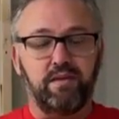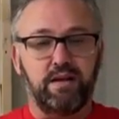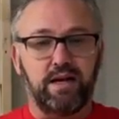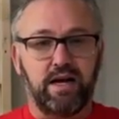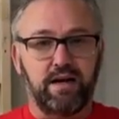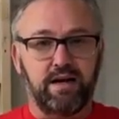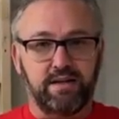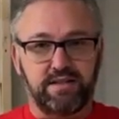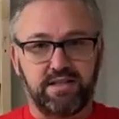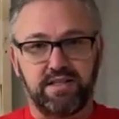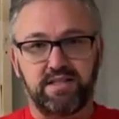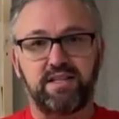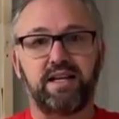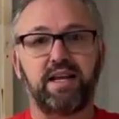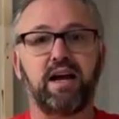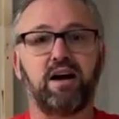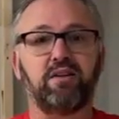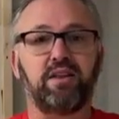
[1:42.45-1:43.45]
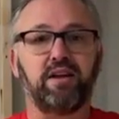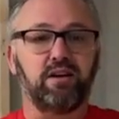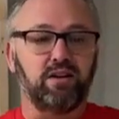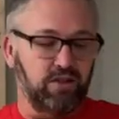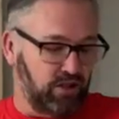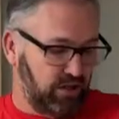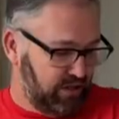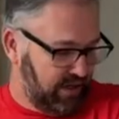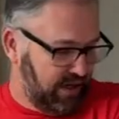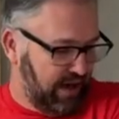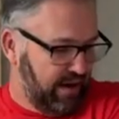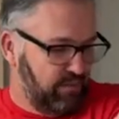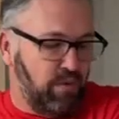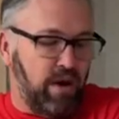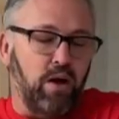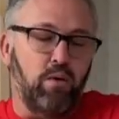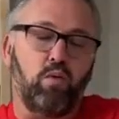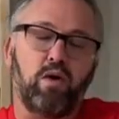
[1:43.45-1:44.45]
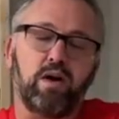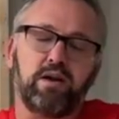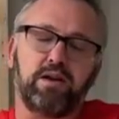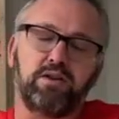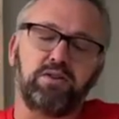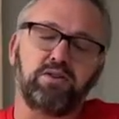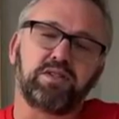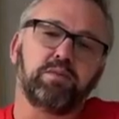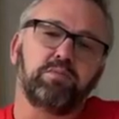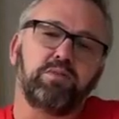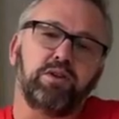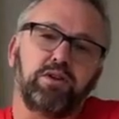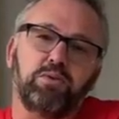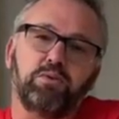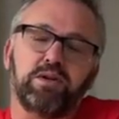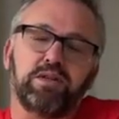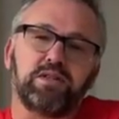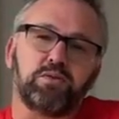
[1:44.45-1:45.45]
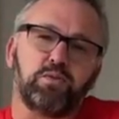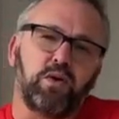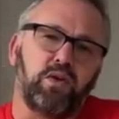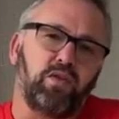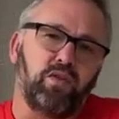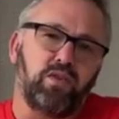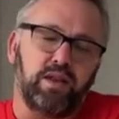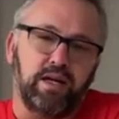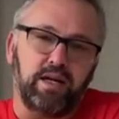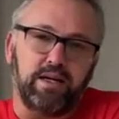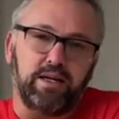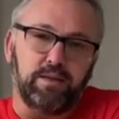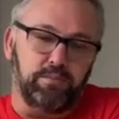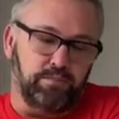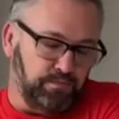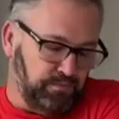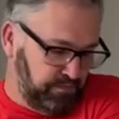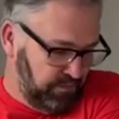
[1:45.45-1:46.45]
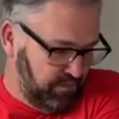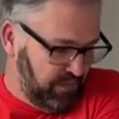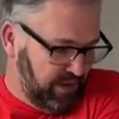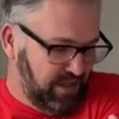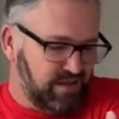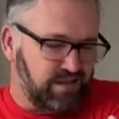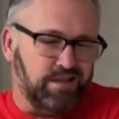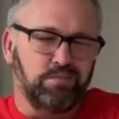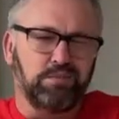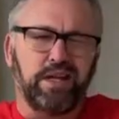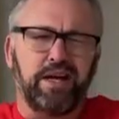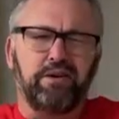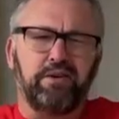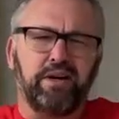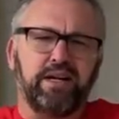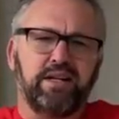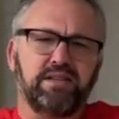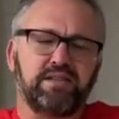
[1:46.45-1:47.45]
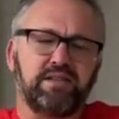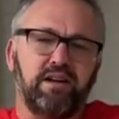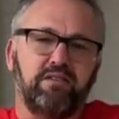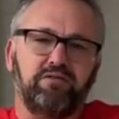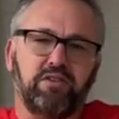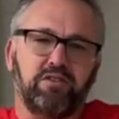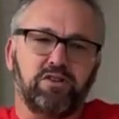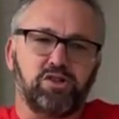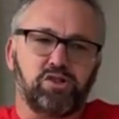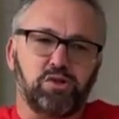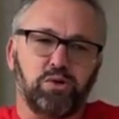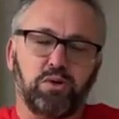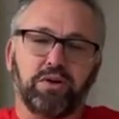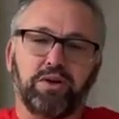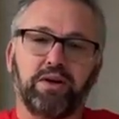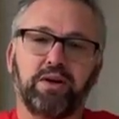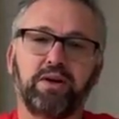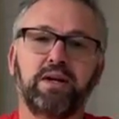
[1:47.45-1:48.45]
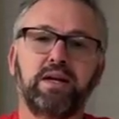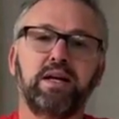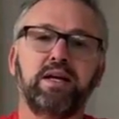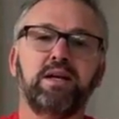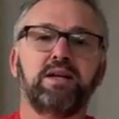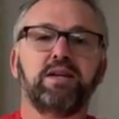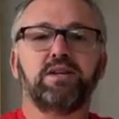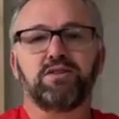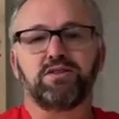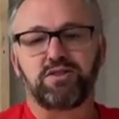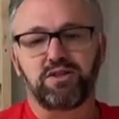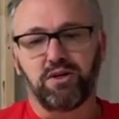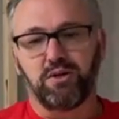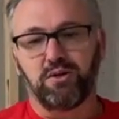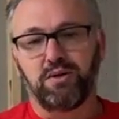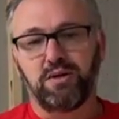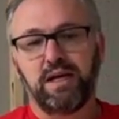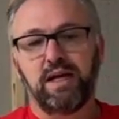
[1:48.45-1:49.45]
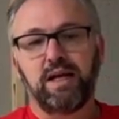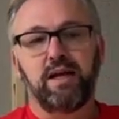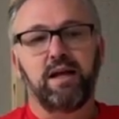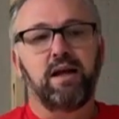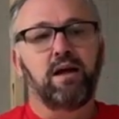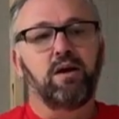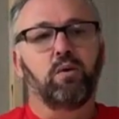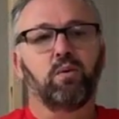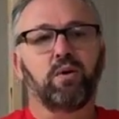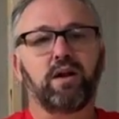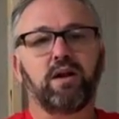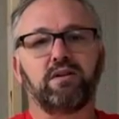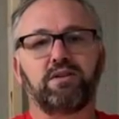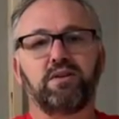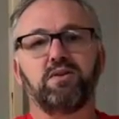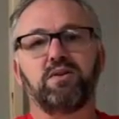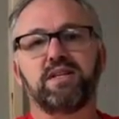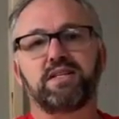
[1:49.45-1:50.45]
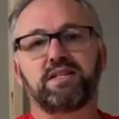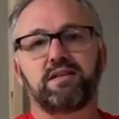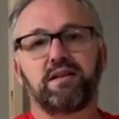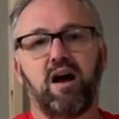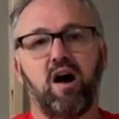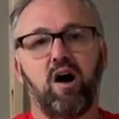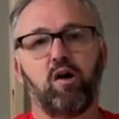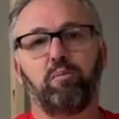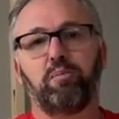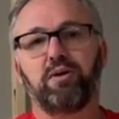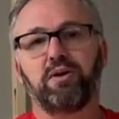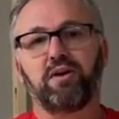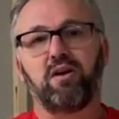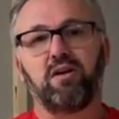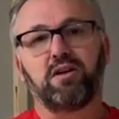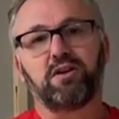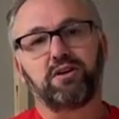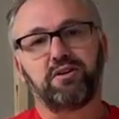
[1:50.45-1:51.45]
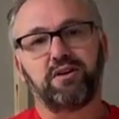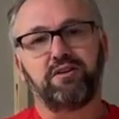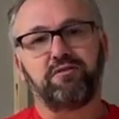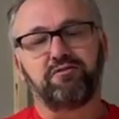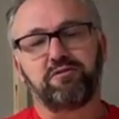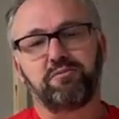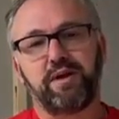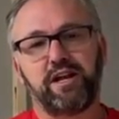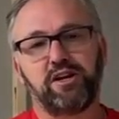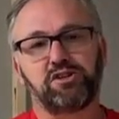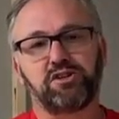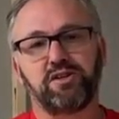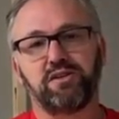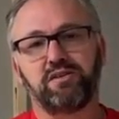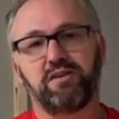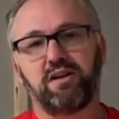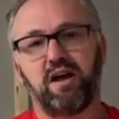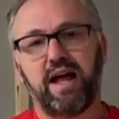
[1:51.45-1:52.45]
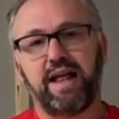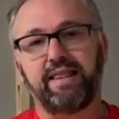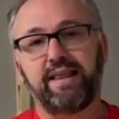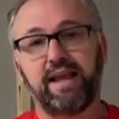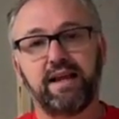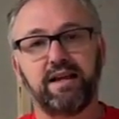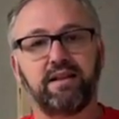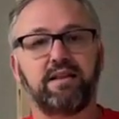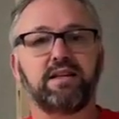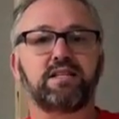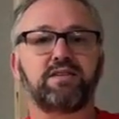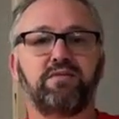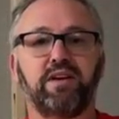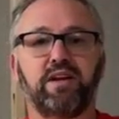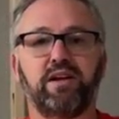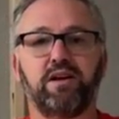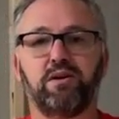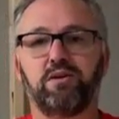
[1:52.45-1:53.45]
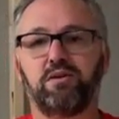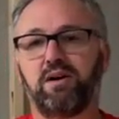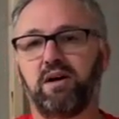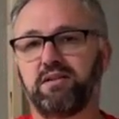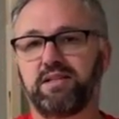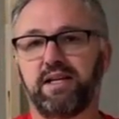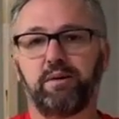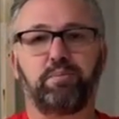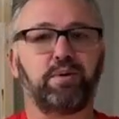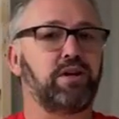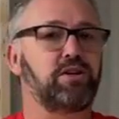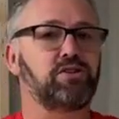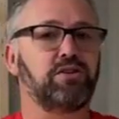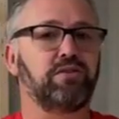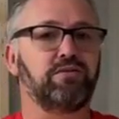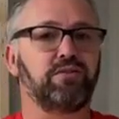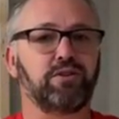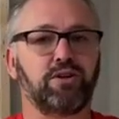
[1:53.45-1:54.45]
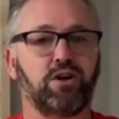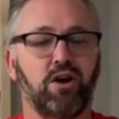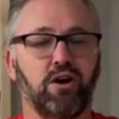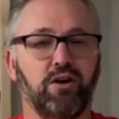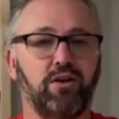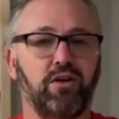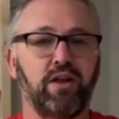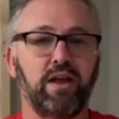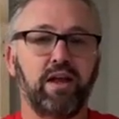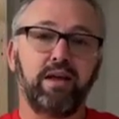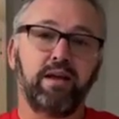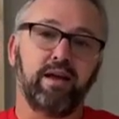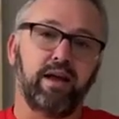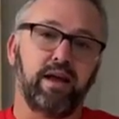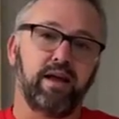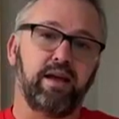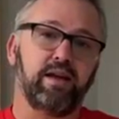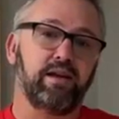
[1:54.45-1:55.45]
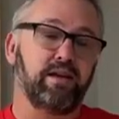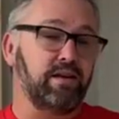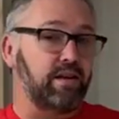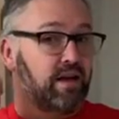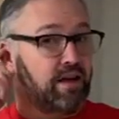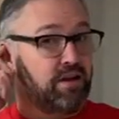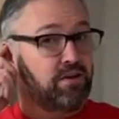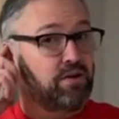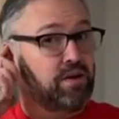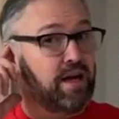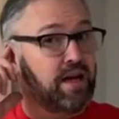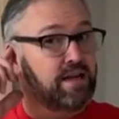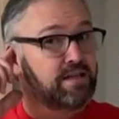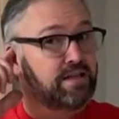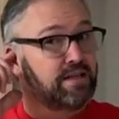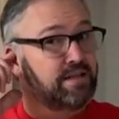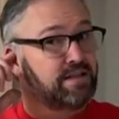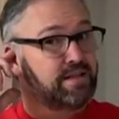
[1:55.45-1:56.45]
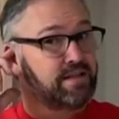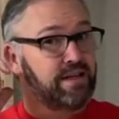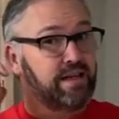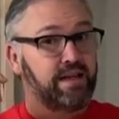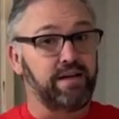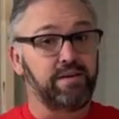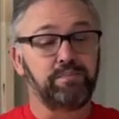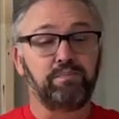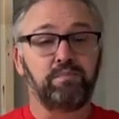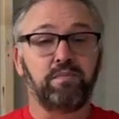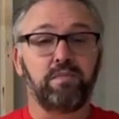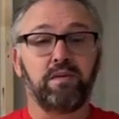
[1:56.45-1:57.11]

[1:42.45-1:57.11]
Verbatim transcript: uh, to see how they'll look. I'm, i want to do some new ones with um, some lettering and stuff on the shoulder. So what I'll do is I'll put all her information at the end of this video. I'll take a picture of her card and uh, you guys could see